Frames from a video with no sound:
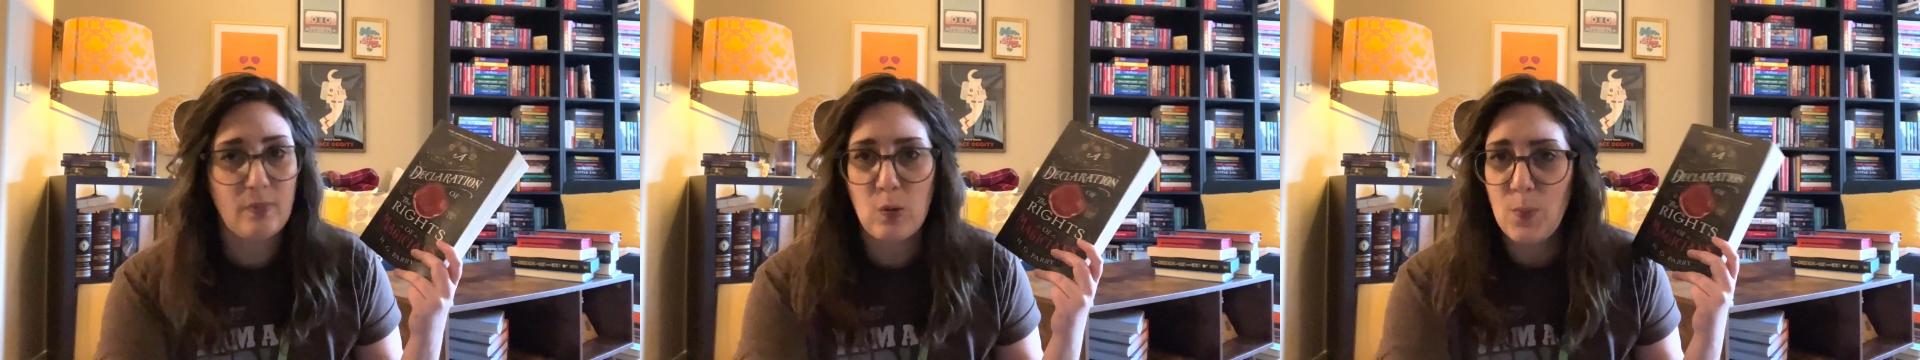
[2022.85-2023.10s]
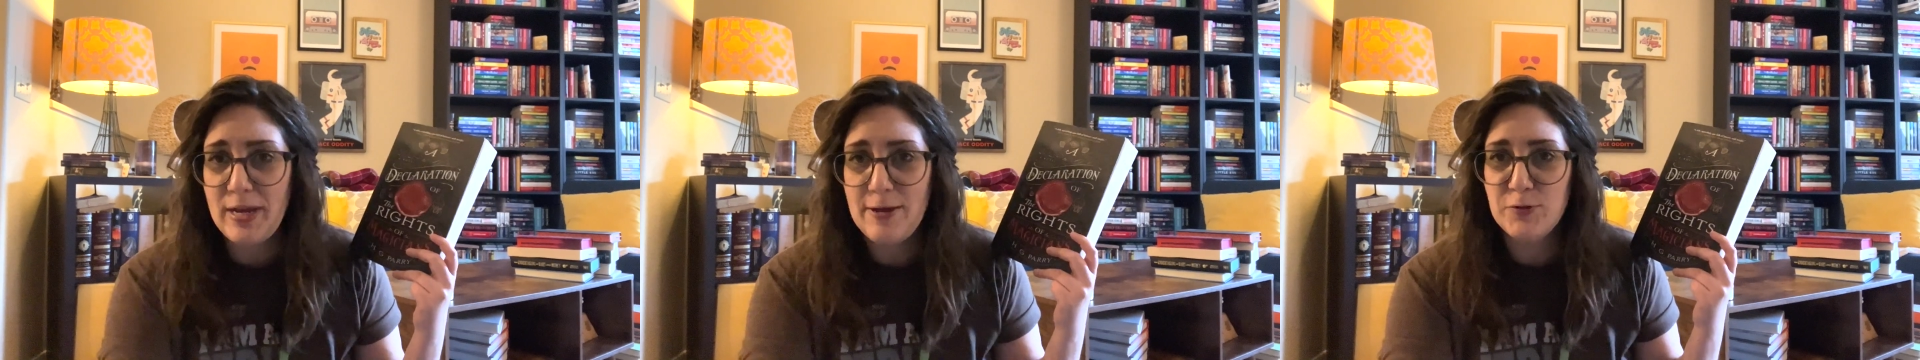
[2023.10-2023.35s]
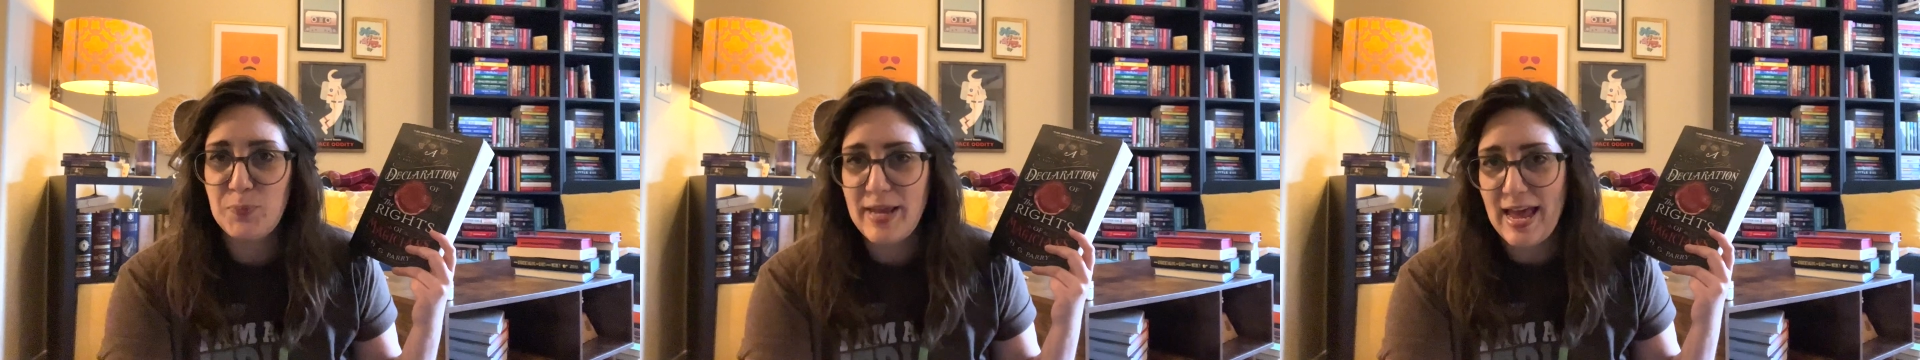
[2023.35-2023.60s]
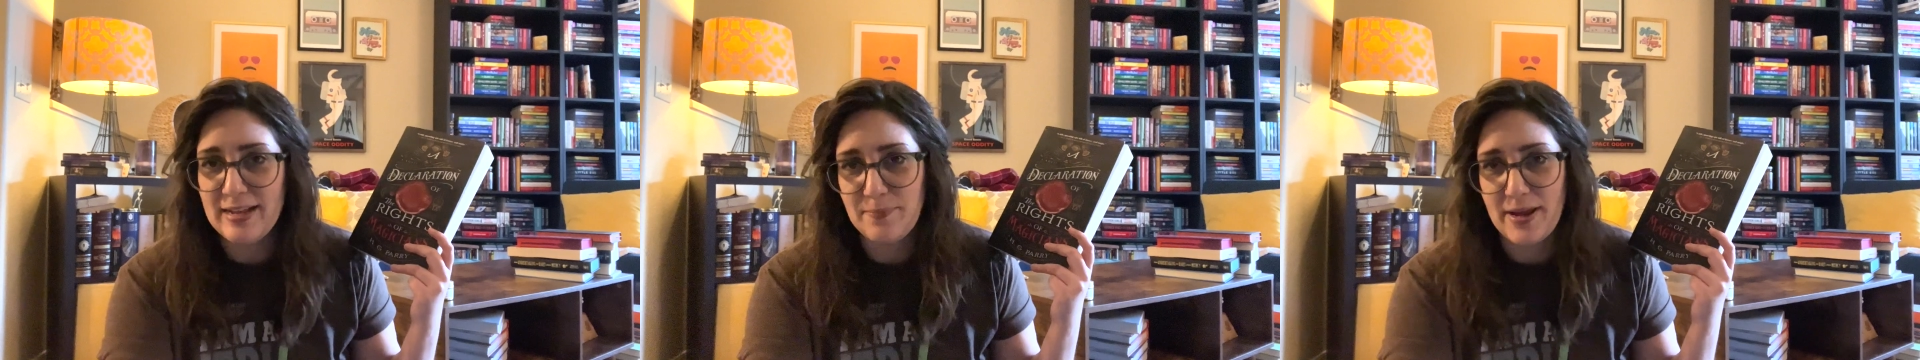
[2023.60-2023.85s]
When he was
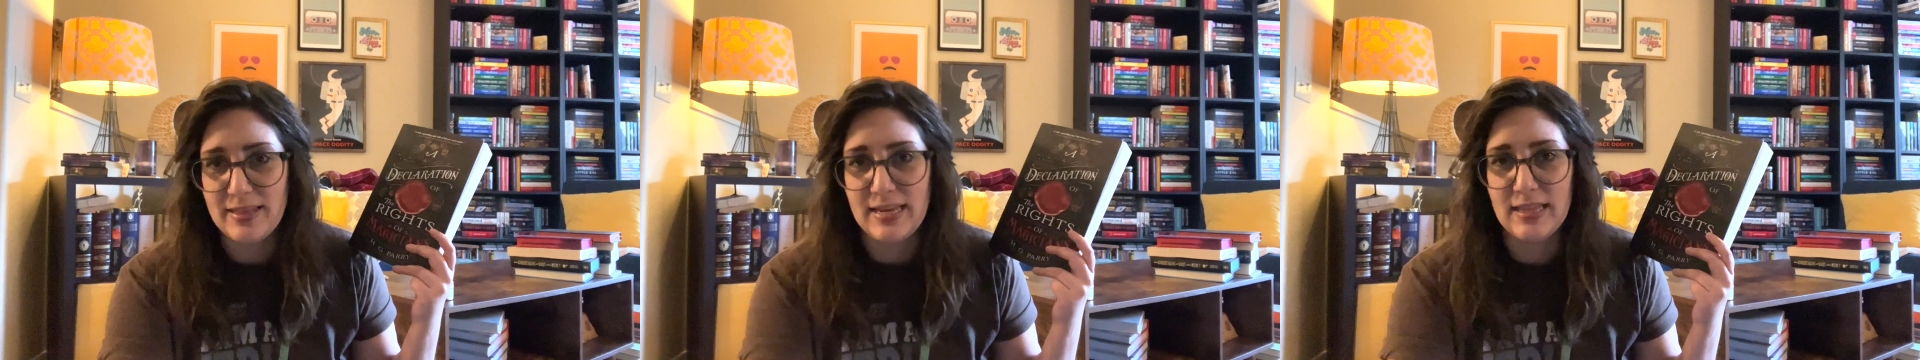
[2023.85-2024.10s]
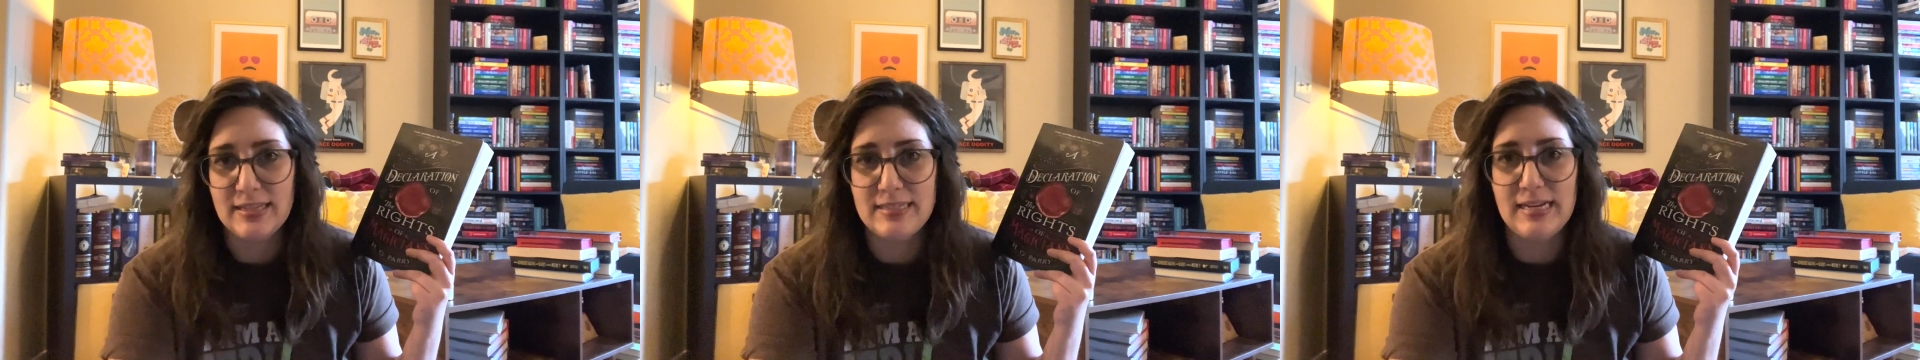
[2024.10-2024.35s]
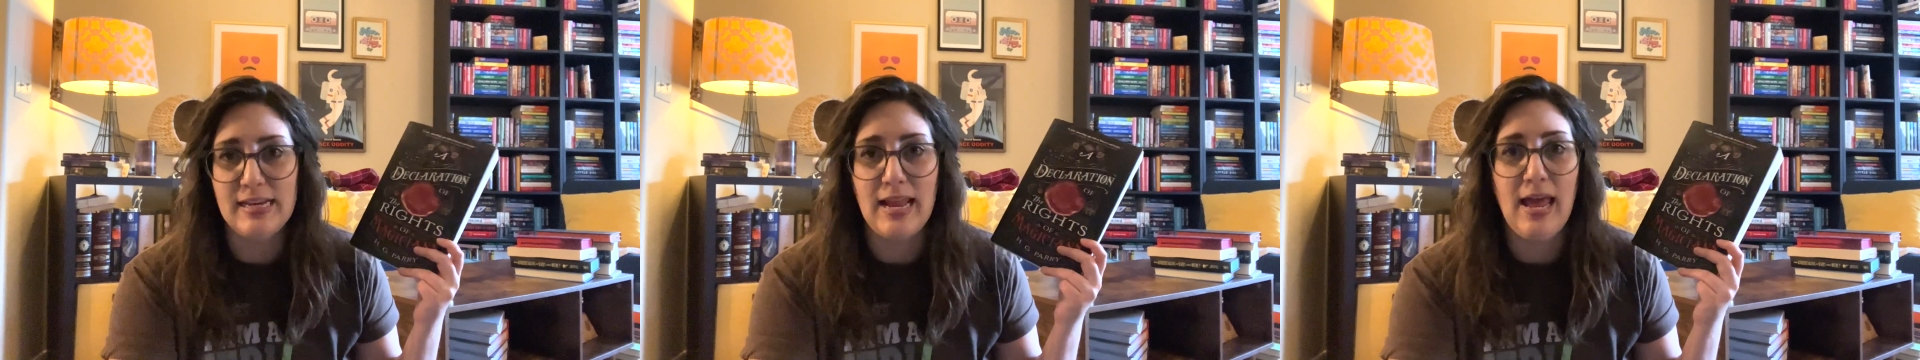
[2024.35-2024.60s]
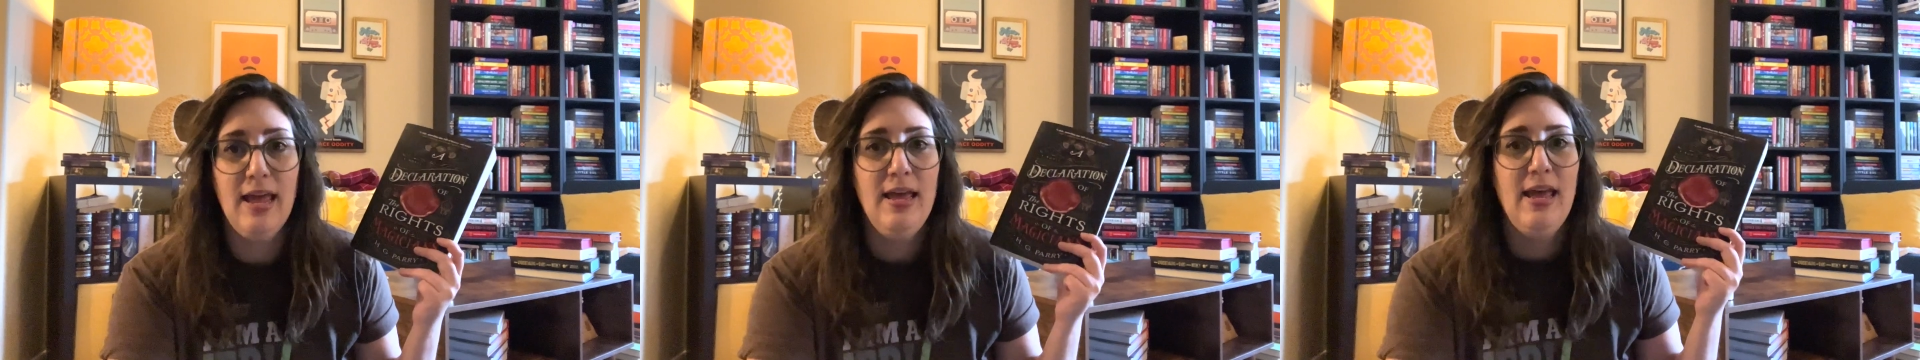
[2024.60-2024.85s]
beheaded by the guillotine
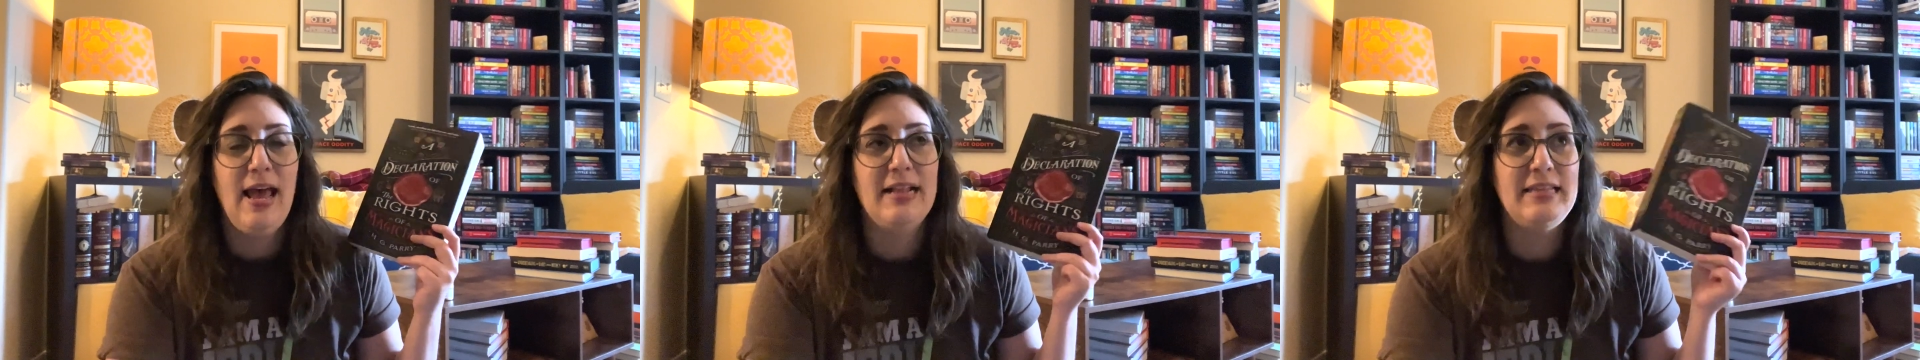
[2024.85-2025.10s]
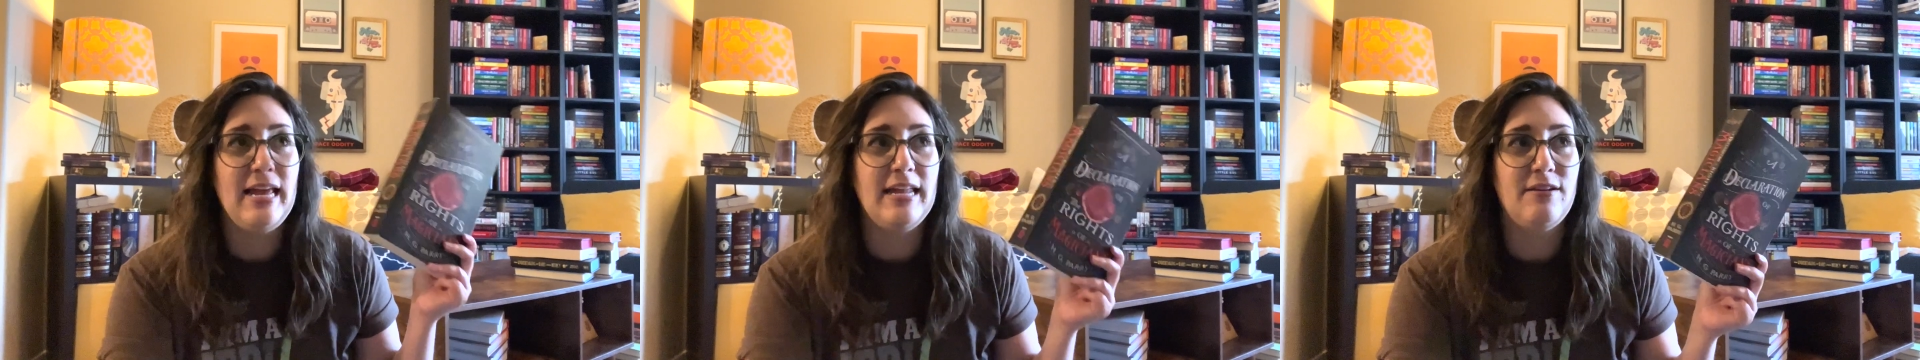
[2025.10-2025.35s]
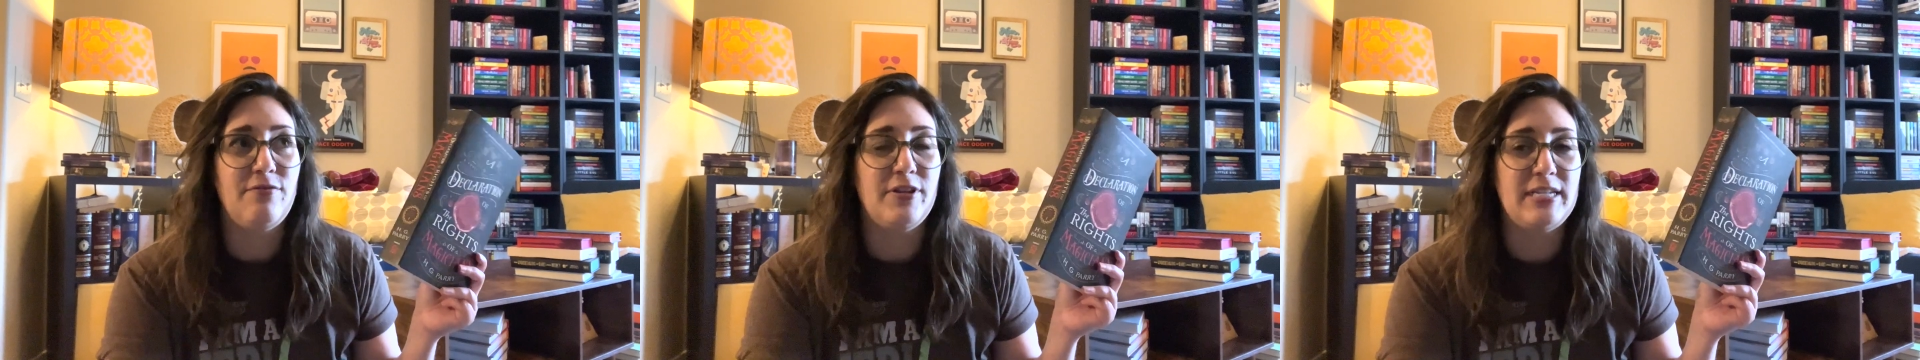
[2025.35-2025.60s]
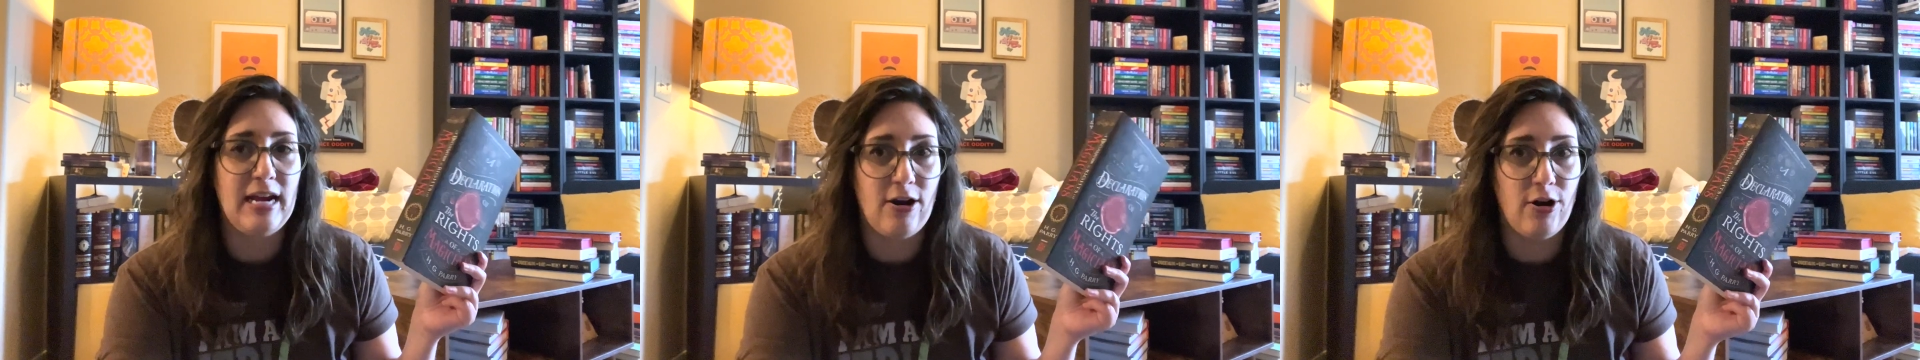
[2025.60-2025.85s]
at the end of the
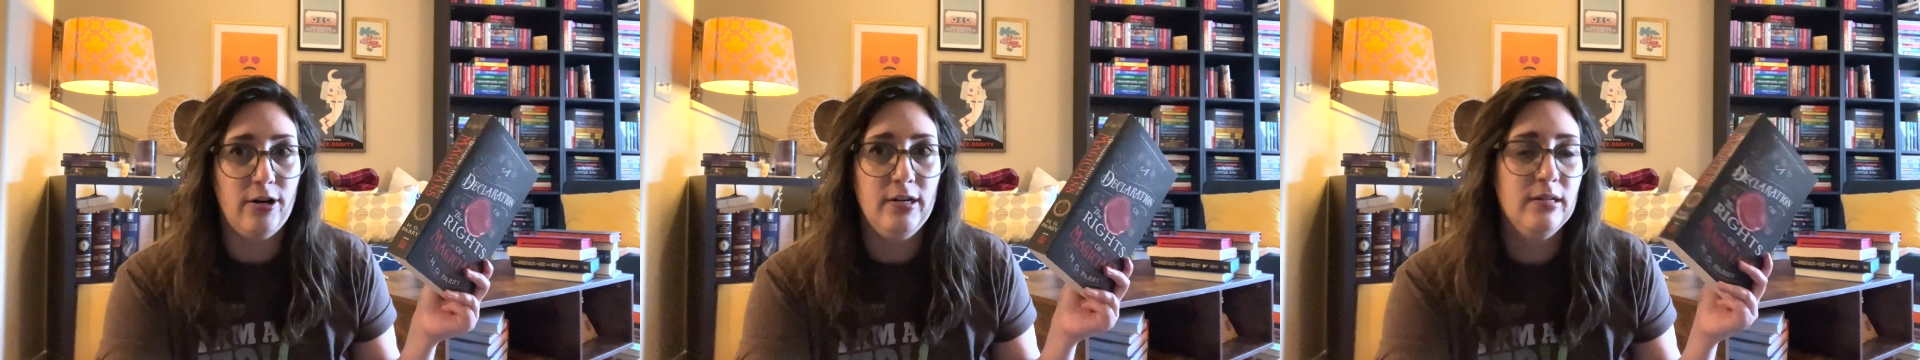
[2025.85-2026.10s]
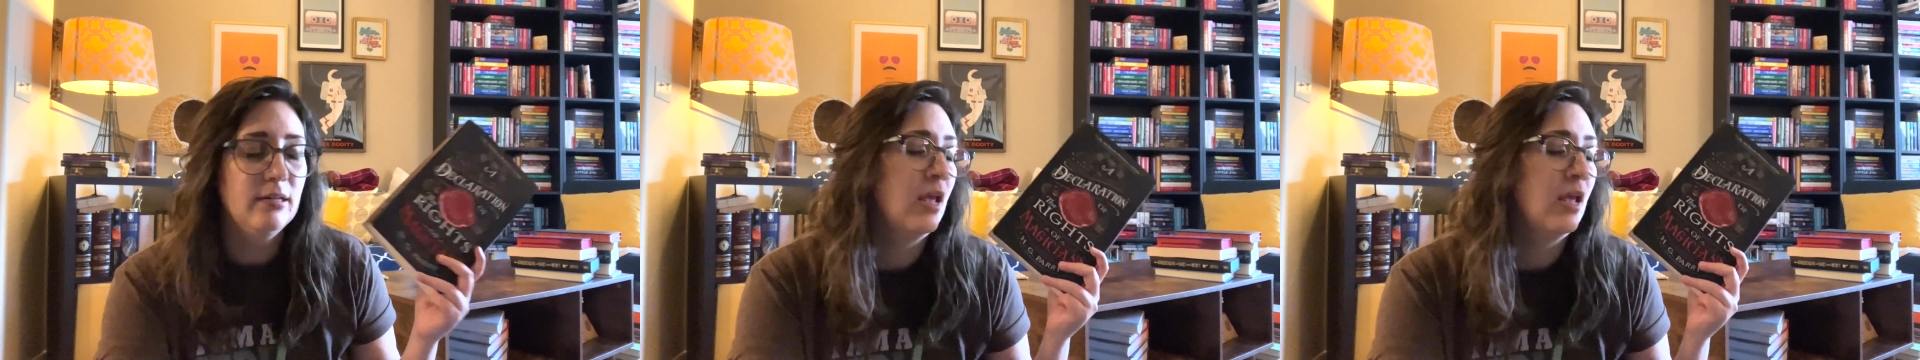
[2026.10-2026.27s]
Terror.